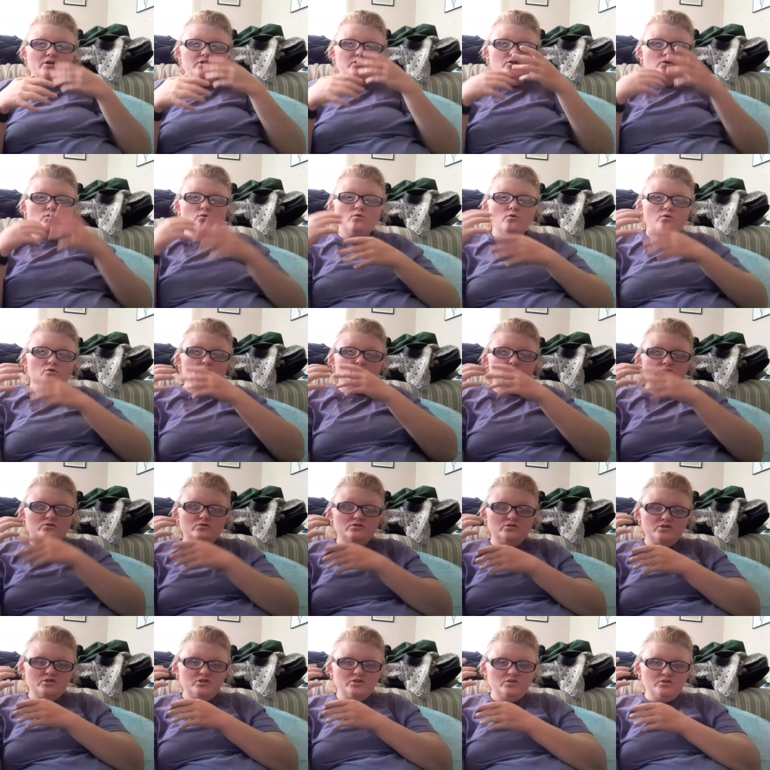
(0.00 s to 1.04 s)
to
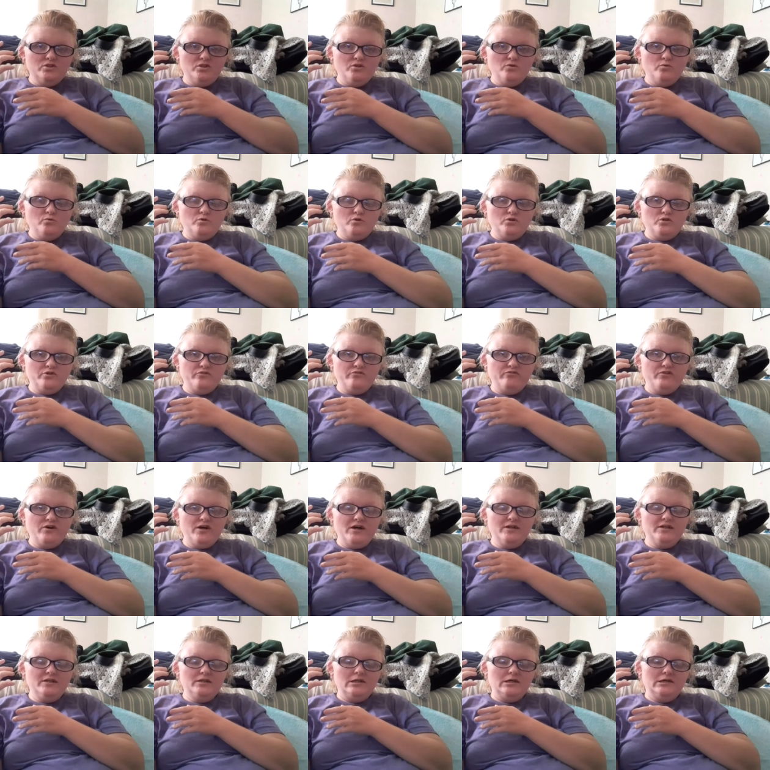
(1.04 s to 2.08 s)
order in order to
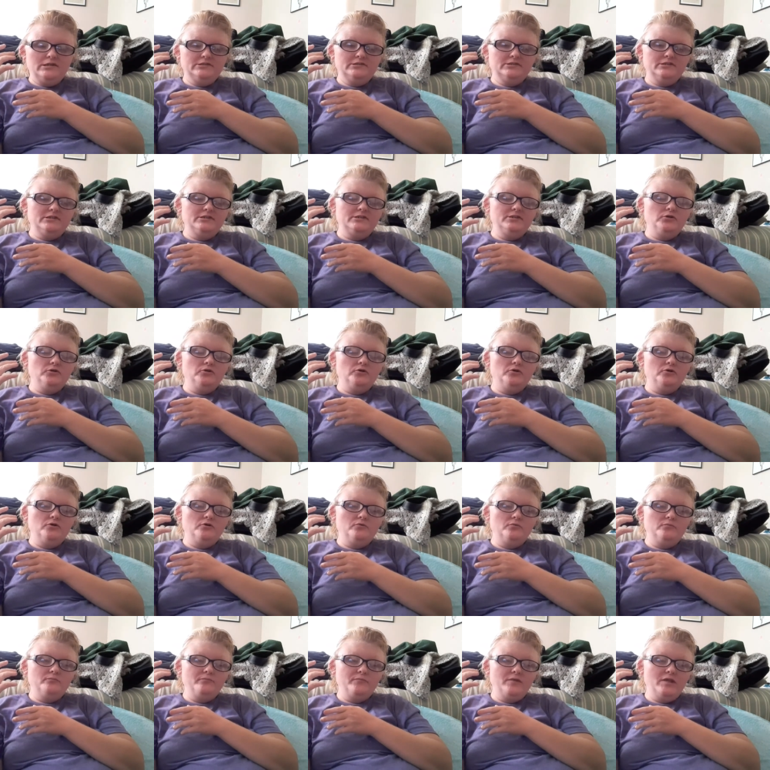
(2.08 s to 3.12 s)
finalize it, you
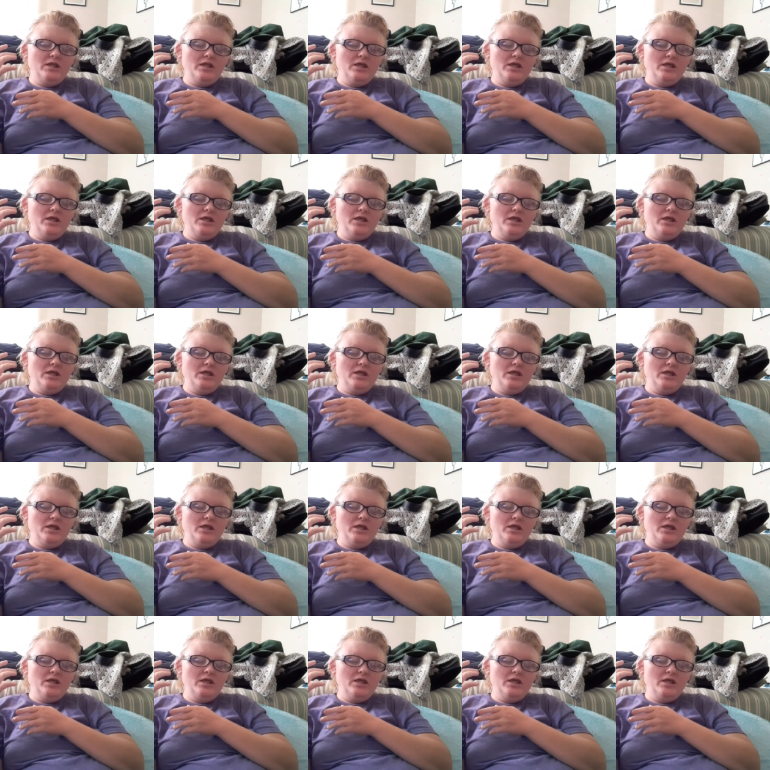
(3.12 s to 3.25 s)
know,